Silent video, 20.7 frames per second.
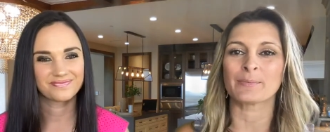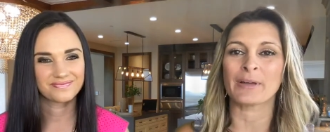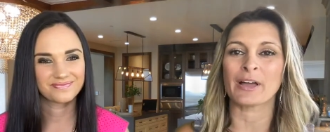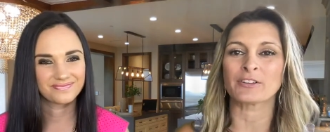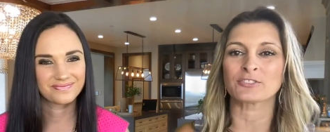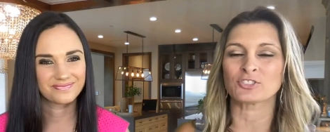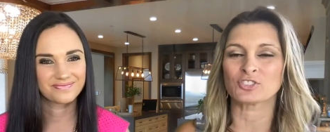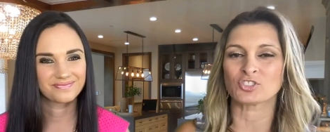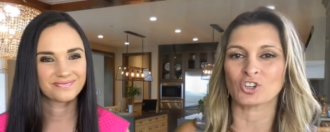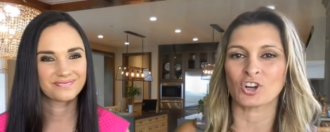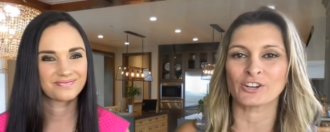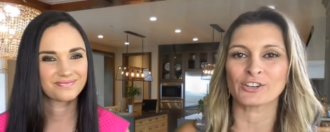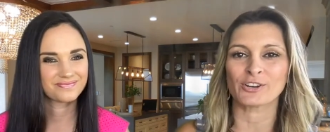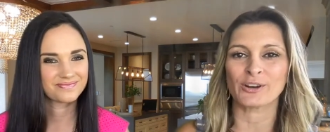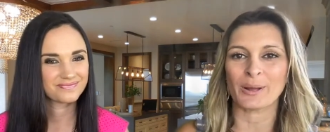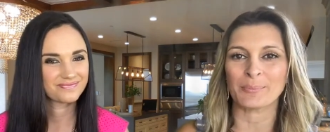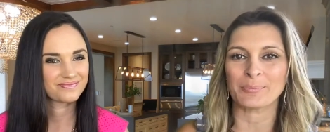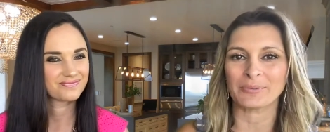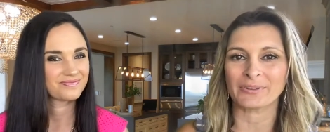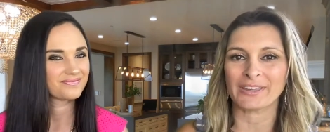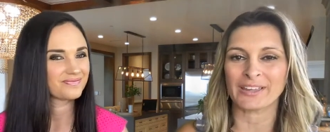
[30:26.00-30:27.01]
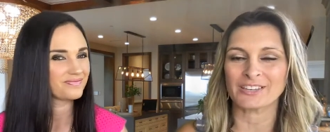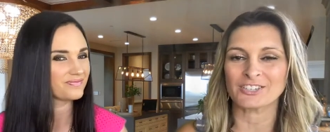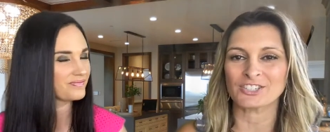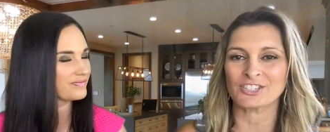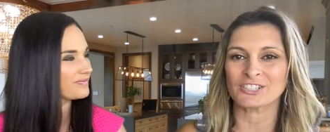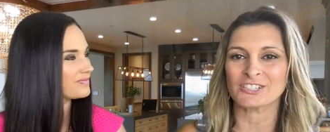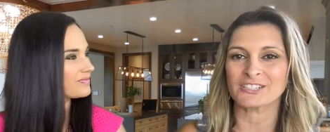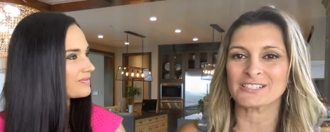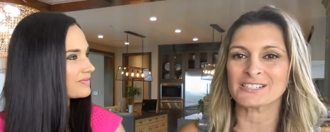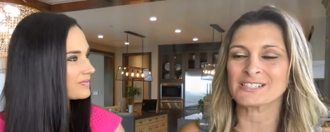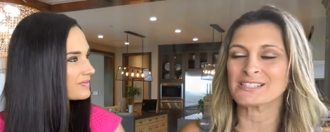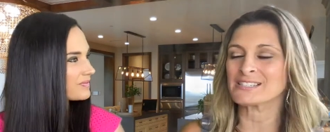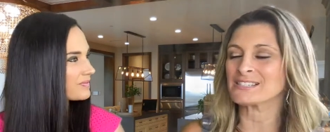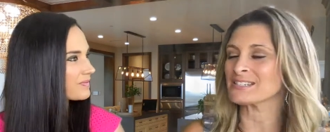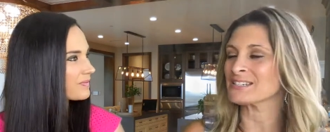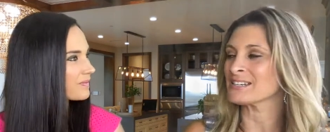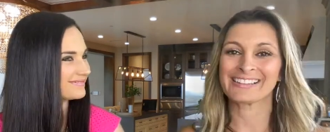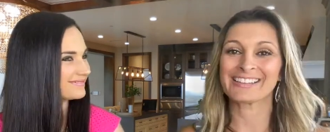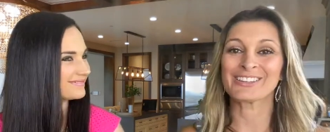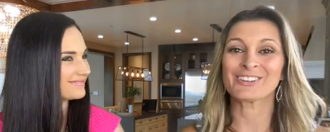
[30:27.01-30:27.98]
Speaker 1: them how strong your application is
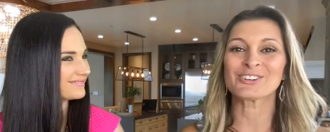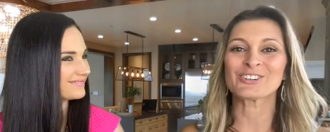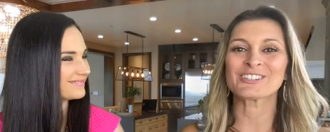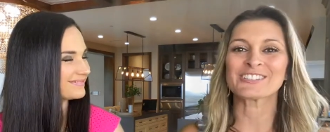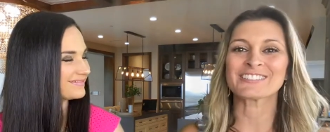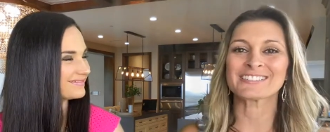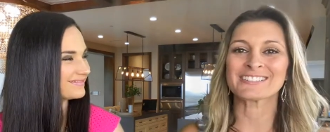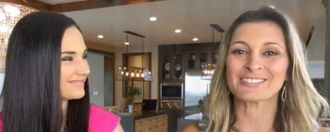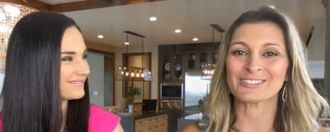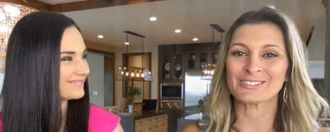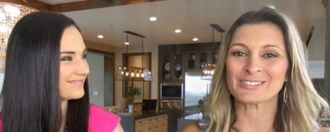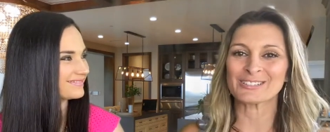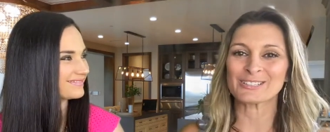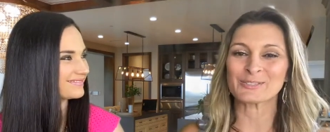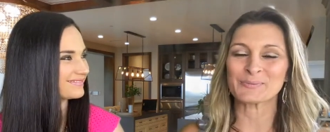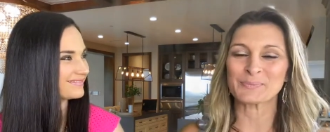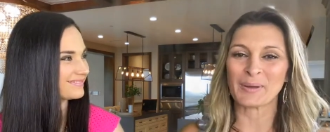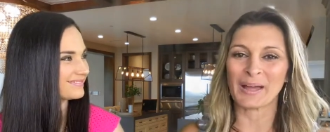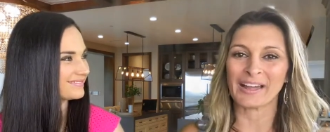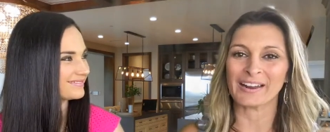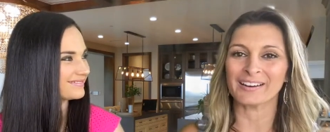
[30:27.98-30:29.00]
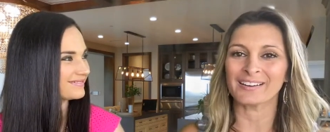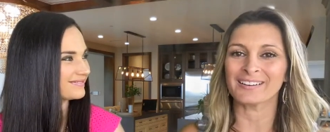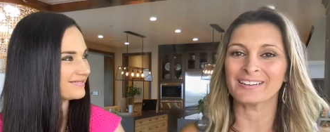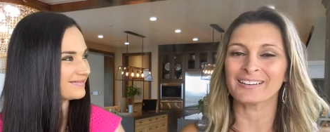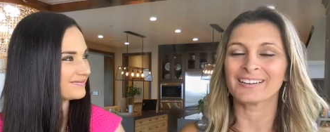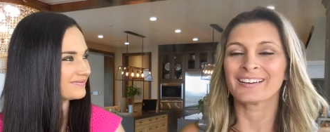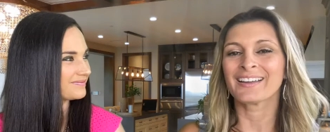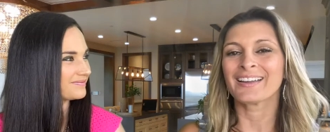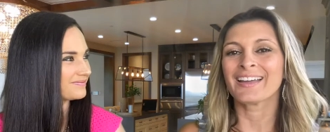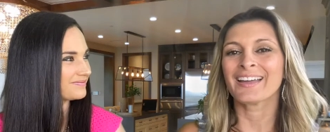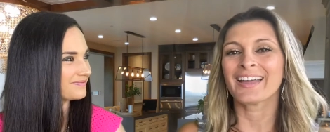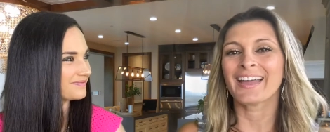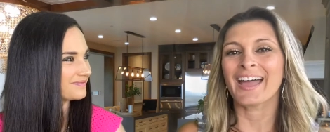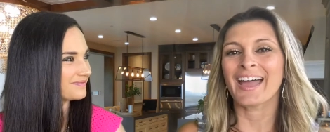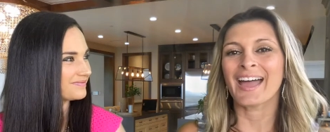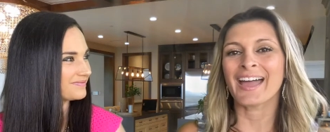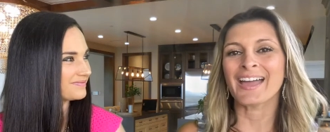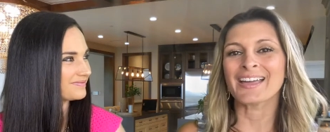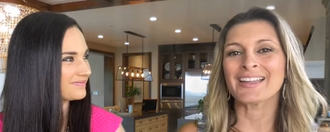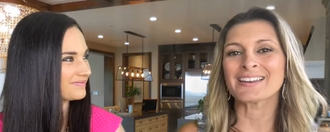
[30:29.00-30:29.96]
and that you're a serious buyer.
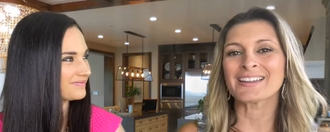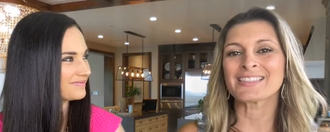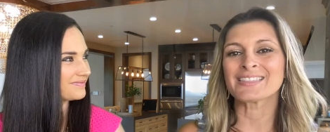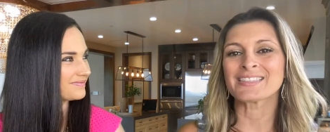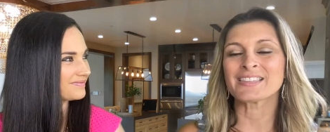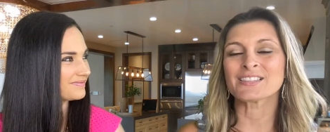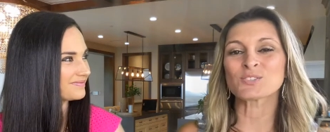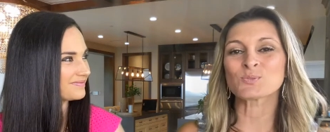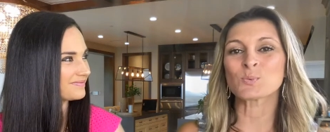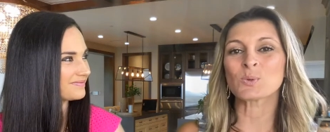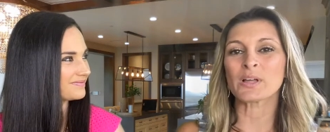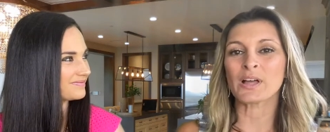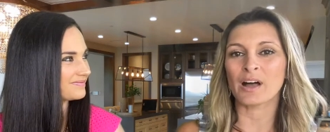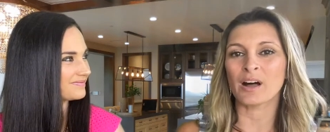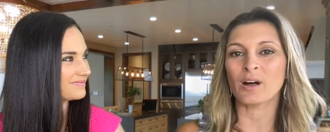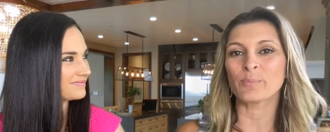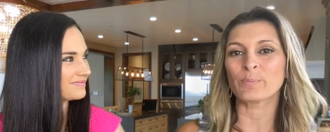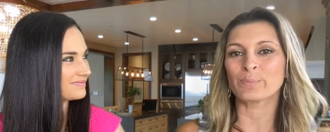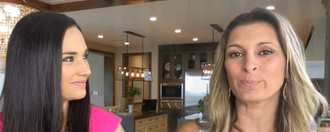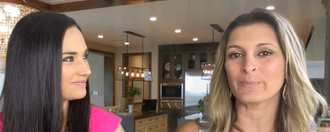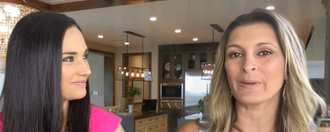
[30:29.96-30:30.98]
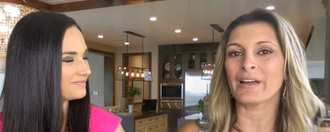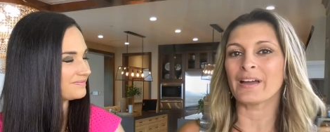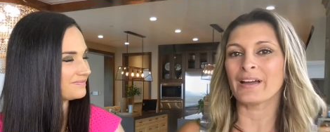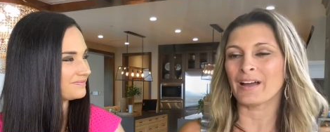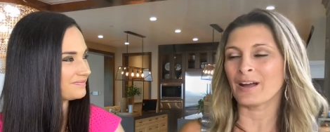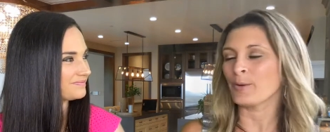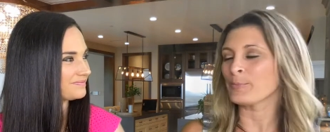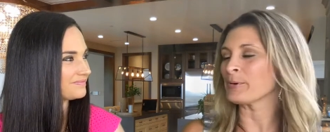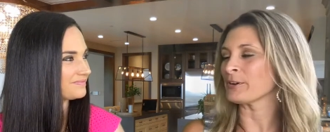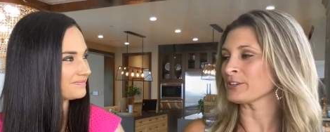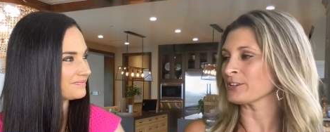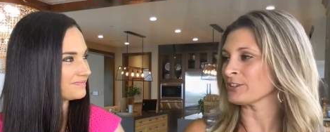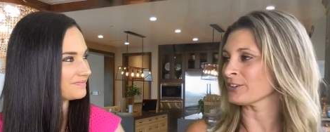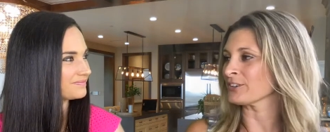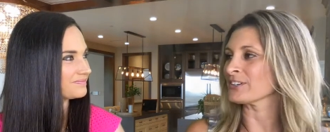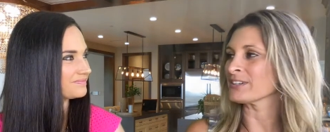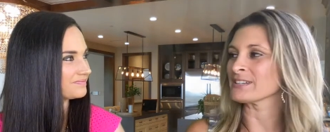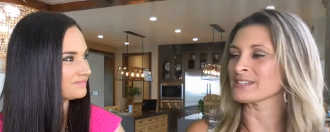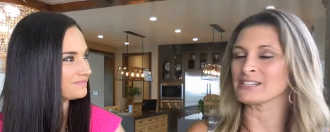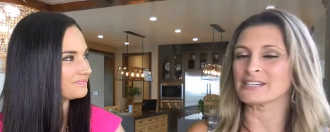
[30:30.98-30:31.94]
And this will help help on your
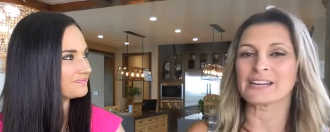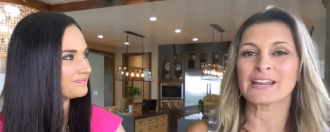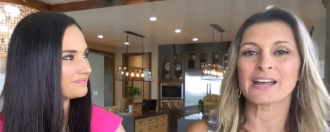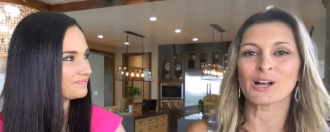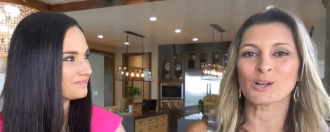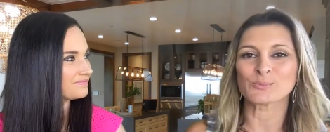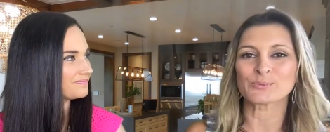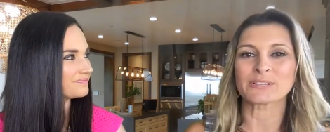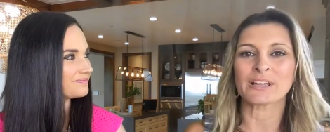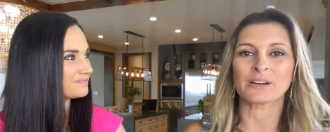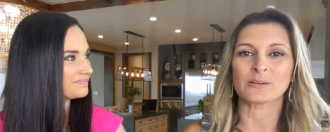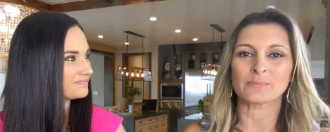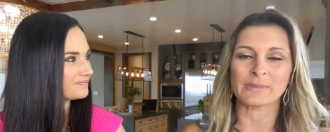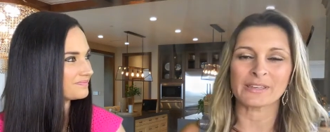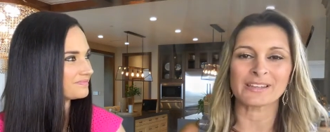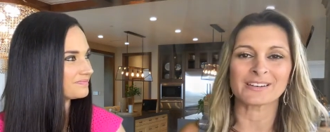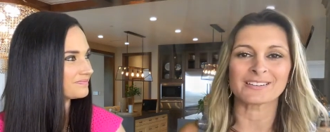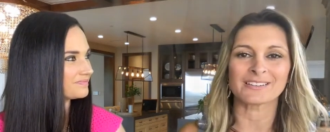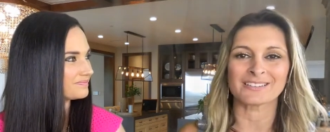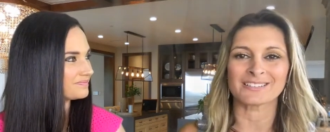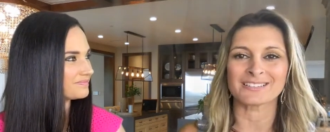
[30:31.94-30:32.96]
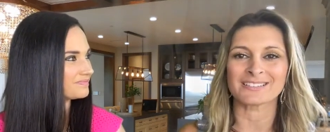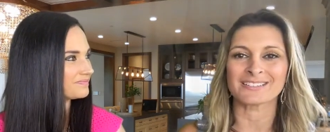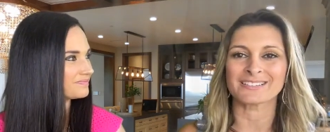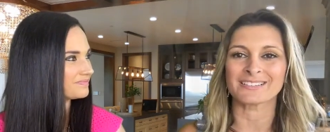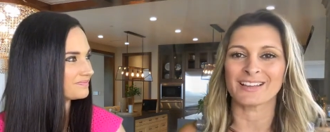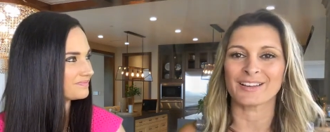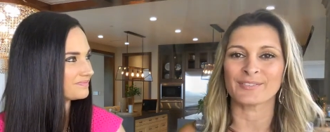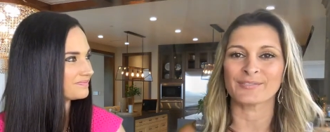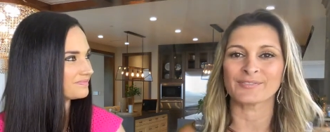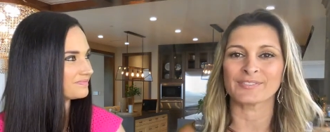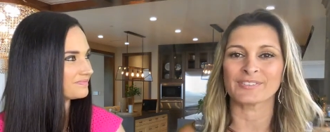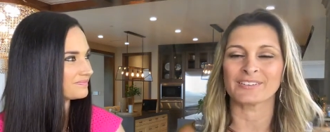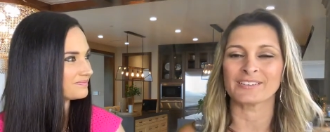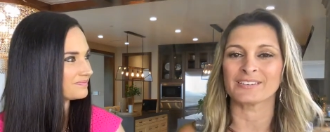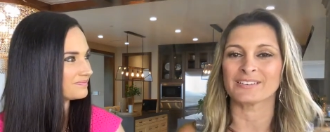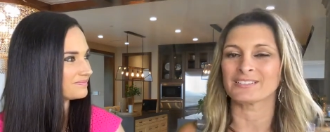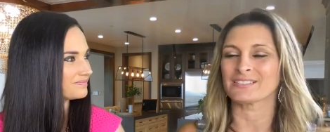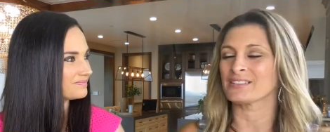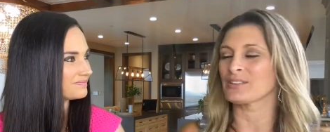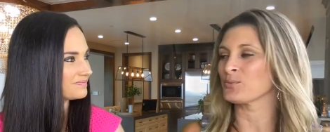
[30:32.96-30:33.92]
end and it helps out Amanda and stuff and
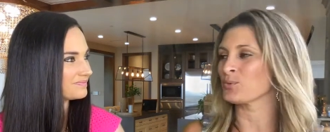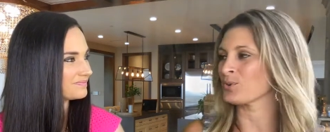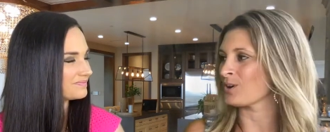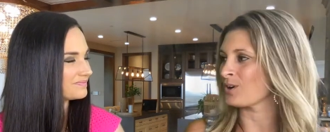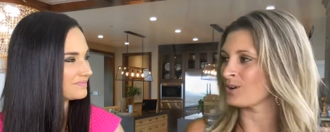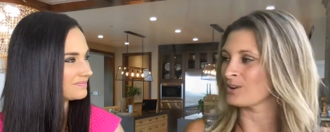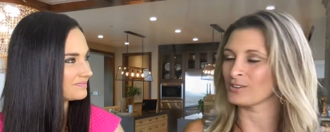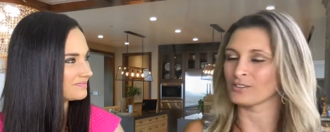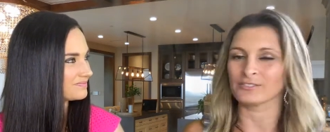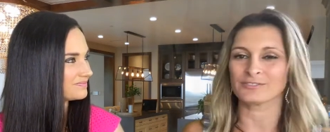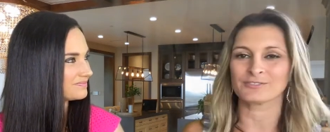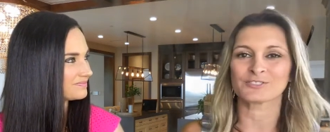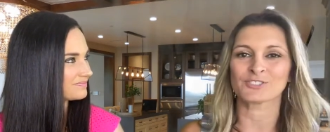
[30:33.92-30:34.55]
that we're all